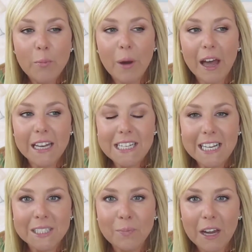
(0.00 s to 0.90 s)
but
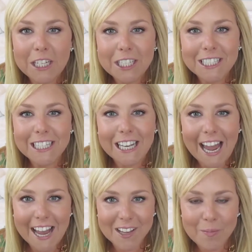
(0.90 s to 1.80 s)
as much as
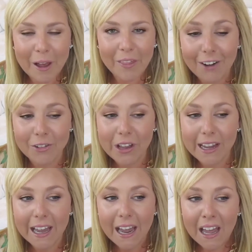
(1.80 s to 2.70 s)
last month I was
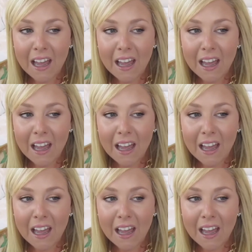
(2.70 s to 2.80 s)
like,